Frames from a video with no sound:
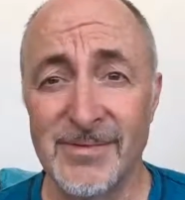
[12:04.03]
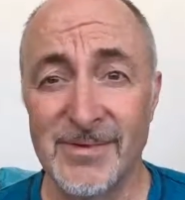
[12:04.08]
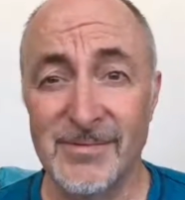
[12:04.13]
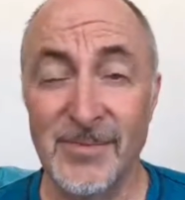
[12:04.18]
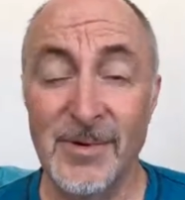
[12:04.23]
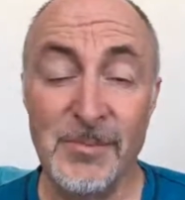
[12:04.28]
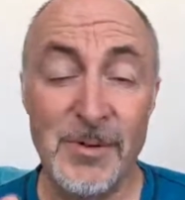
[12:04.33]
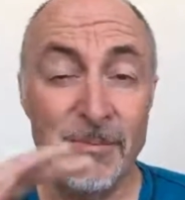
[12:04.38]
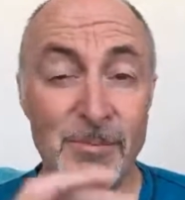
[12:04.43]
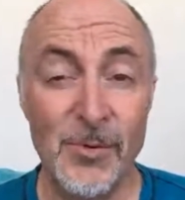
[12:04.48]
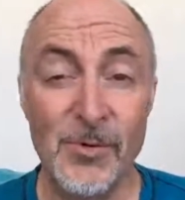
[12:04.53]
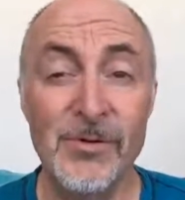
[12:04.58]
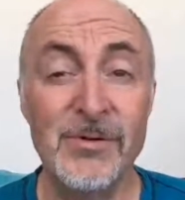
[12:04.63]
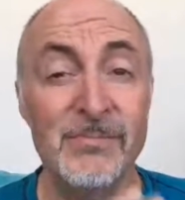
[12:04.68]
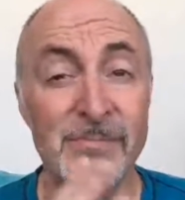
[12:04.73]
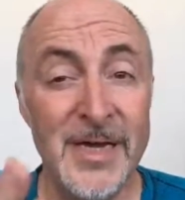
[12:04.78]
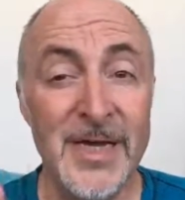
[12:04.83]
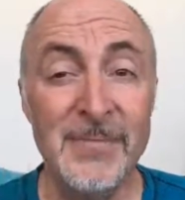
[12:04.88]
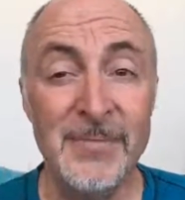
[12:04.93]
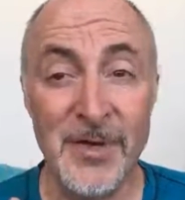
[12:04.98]
When we're
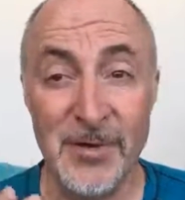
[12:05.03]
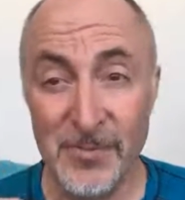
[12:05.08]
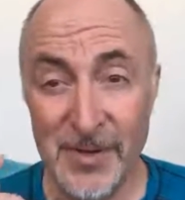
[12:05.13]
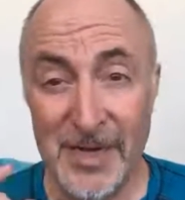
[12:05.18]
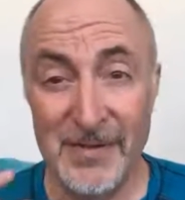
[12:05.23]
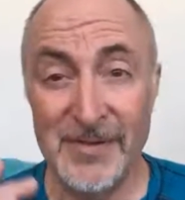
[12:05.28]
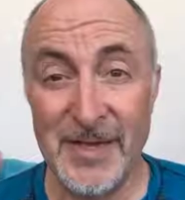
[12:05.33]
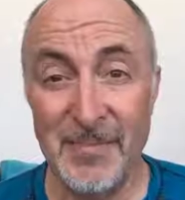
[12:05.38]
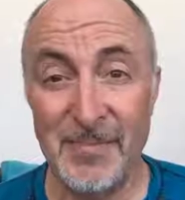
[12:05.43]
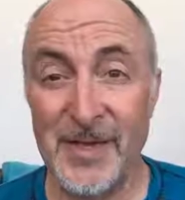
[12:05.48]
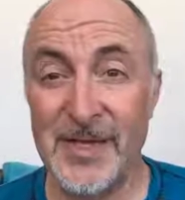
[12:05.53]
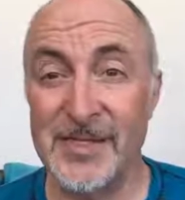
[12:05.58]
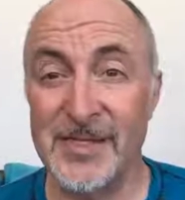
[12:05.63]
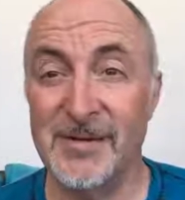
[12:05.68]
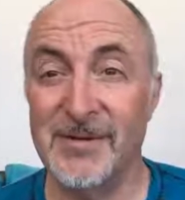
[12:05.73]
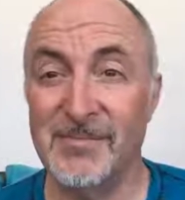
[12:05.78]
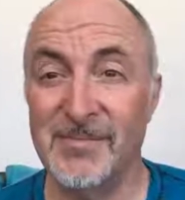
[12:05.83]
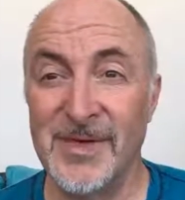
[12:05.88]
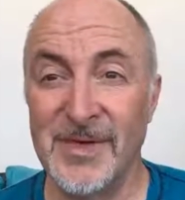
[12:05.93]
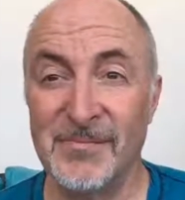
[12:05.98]
born, maybe we have that place
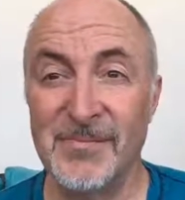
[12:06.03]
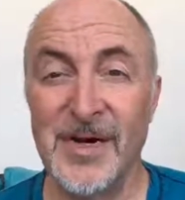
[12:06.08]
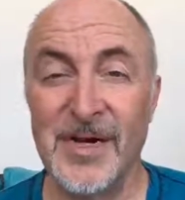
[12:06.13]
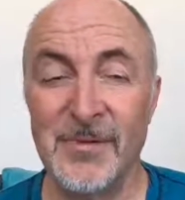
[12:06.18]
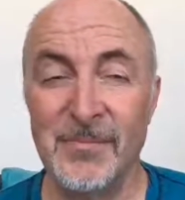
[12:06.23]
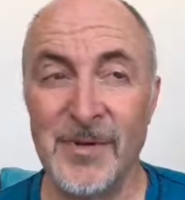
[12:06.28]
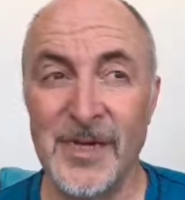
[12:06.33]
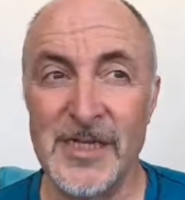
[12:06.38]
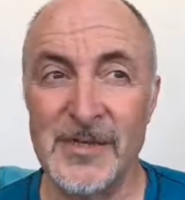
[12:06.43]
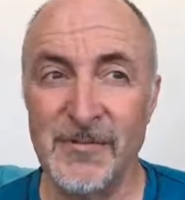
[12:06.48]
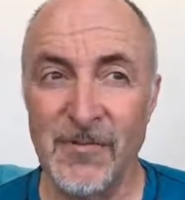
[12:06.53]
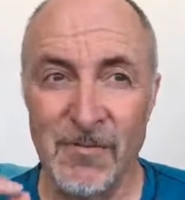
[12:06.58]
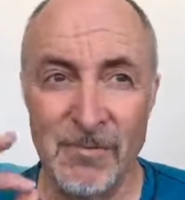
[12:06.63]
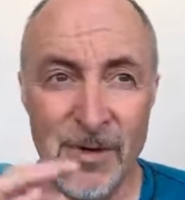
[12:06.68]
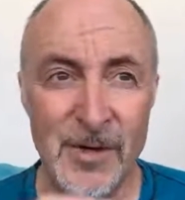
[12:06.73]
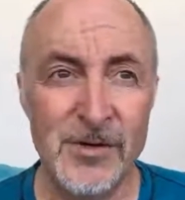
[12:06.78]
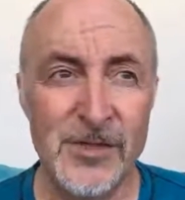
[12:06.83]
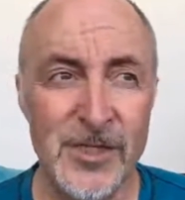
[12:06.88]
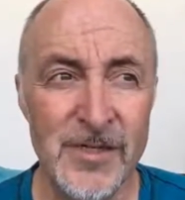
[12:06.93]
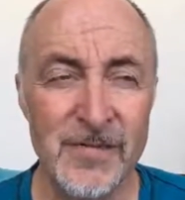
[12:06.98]
in part in place, but for
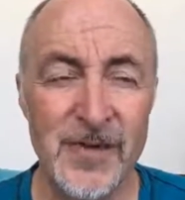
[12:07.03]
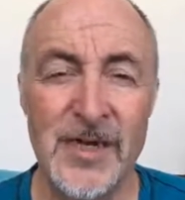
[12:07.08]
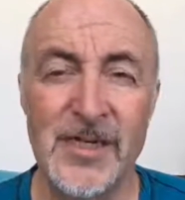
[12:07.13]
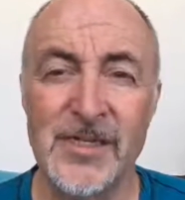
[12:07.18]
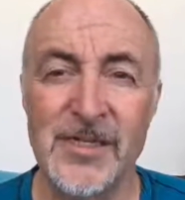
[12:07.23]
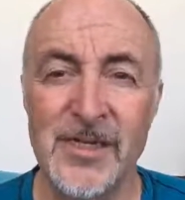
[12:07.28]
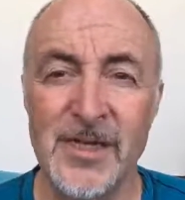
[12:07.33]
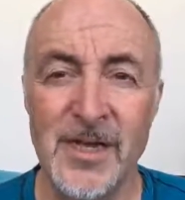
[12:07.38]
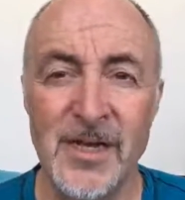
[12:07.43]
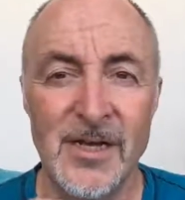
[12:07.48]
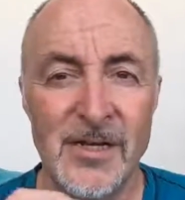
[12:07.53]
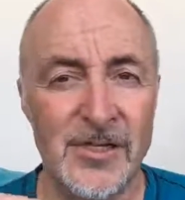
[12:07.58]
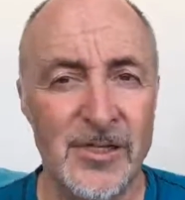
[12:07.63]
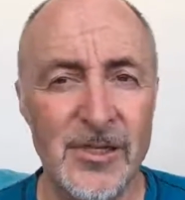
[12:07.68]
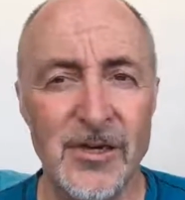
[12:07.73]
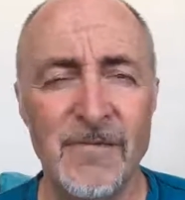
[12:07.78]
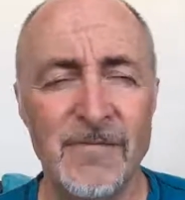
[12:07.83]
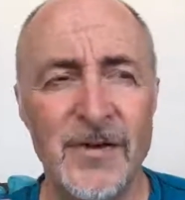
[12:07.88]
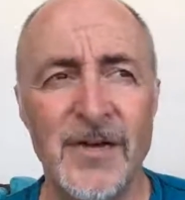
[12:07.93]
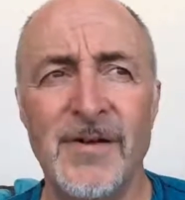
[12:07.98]
most of us,
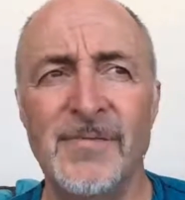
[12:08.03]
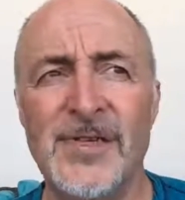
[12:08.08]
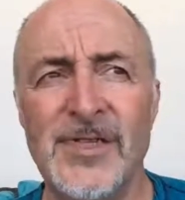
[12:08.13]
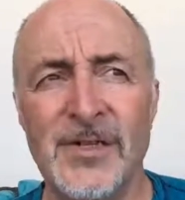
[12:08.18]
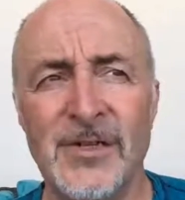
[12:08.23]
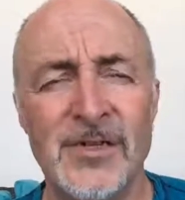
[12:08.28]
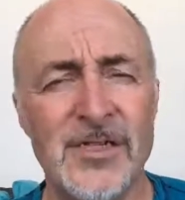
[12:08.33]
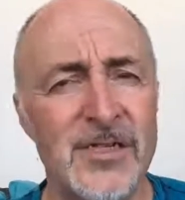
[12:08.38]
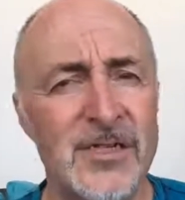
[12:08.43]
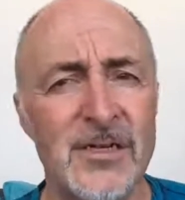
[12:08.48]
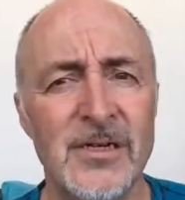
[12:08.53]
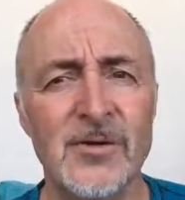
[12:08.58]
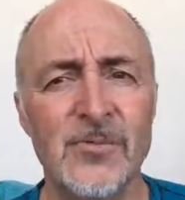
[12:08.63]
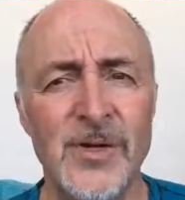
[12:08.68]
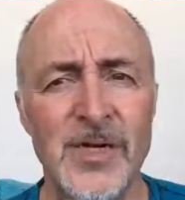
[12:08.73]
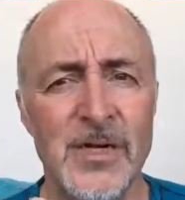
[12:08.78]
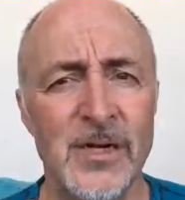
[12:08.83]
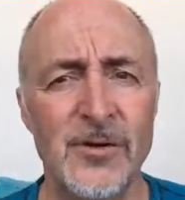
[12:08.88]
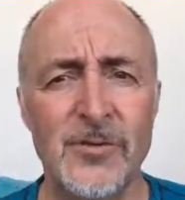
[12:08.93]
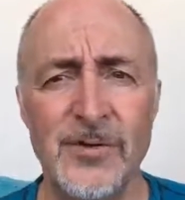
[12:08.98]
self love is not a skill
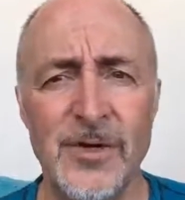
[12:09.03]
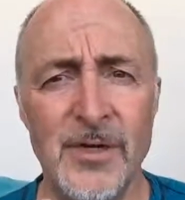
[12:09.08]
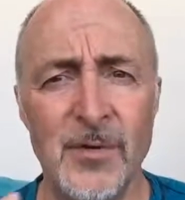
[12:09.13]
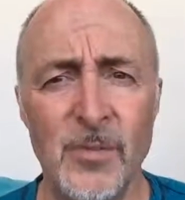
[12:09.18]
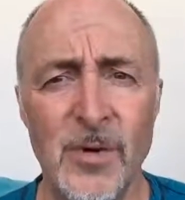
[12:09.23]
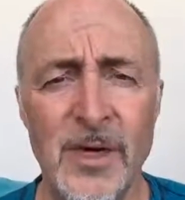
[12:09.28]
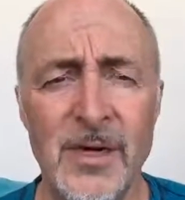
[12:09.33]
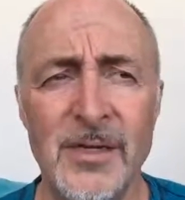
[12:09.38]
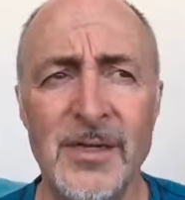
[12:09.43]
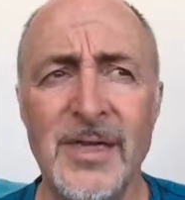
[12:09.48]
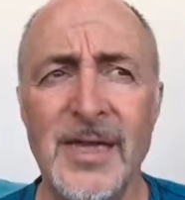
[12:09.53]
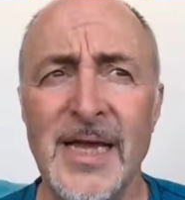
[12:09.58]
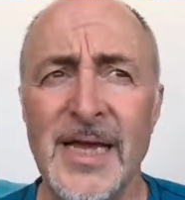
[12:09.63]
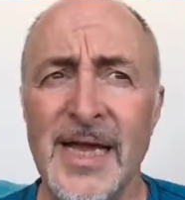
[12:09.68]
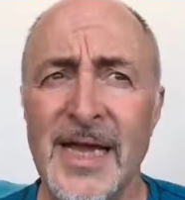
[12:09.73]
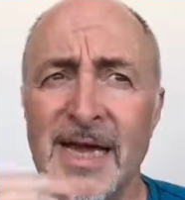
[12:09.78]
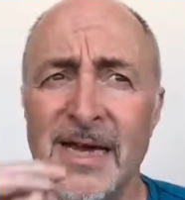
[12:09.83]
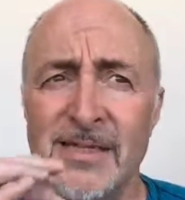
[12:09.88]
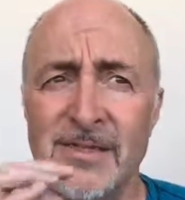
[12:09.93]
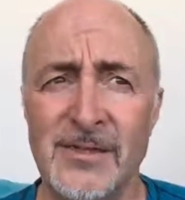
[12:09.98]
we know really well,
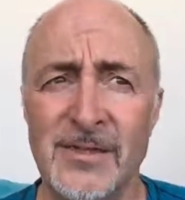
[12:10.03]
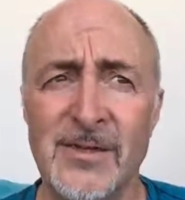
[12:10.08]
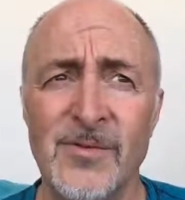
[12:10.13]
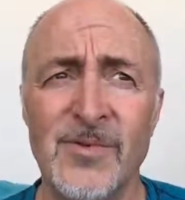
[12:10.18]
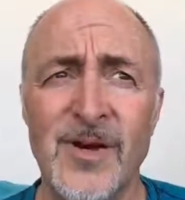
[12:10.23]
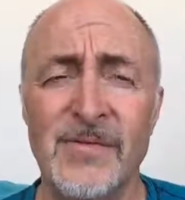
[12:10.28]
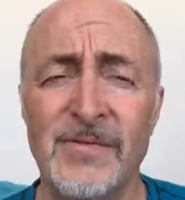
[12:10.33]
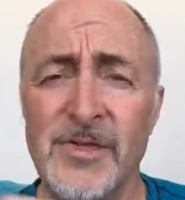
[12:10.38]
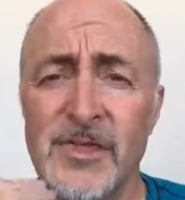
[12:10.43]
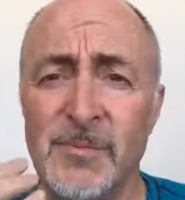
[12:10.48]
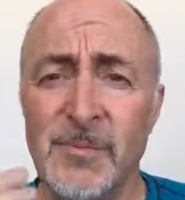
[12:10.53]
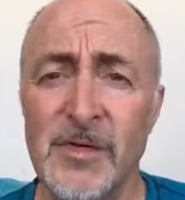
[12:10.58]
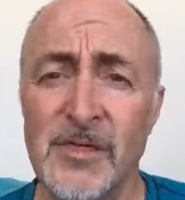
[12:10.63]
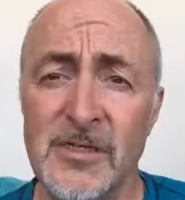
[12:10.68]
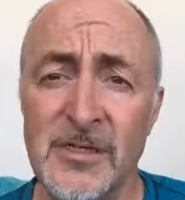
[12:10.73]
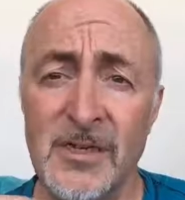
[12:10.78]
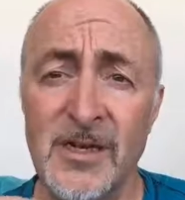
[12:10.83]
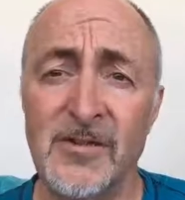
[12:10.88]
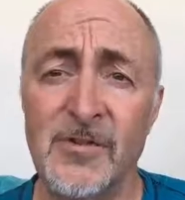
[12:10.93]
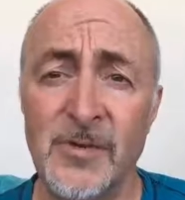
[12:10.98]
and it's not a way of
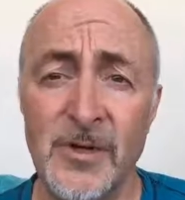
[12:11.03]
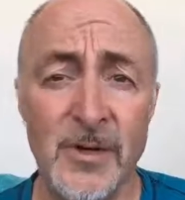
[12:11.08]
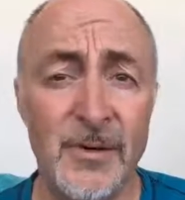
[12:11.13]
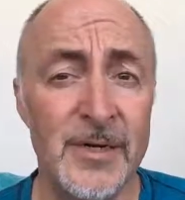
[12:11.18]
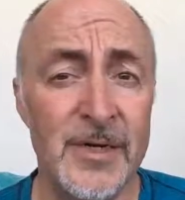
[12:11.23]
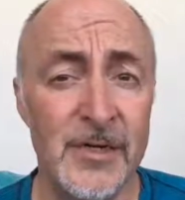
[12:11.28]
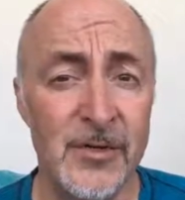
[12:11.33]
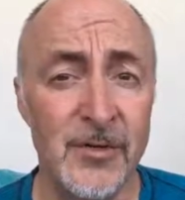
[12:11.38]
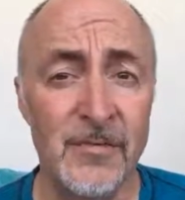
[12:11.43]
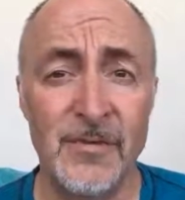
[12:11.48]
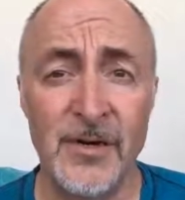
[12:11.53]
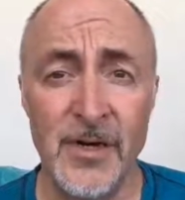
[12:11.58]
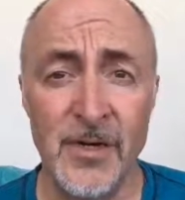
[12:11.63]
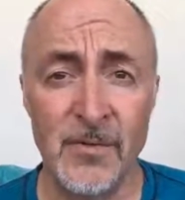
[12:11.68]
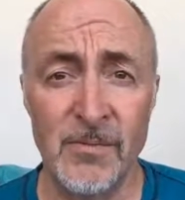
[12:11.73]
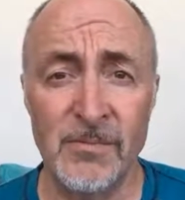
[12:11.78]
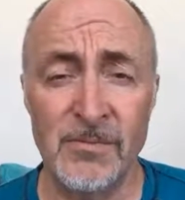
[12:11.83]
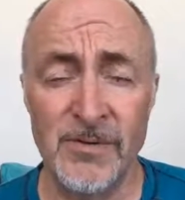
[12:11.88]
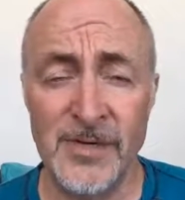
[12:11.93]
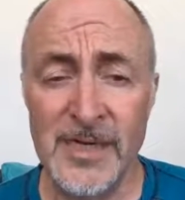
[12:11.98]
experiencing life that we know how to do very
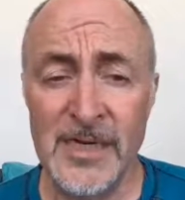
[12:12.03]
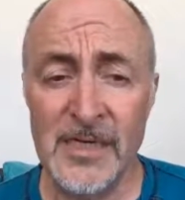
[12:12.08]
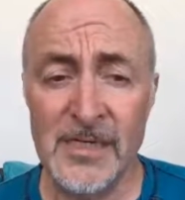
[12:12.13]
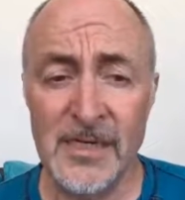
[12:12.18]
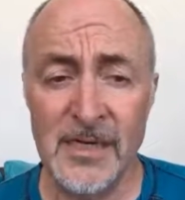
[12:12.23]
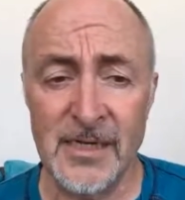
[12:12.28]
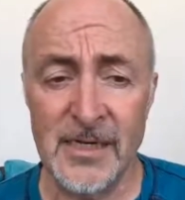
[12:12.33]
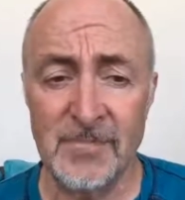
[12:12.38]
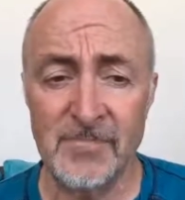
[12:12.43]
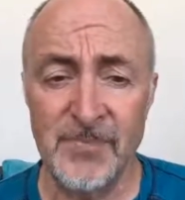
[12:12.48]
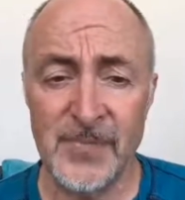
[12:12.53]
very easily.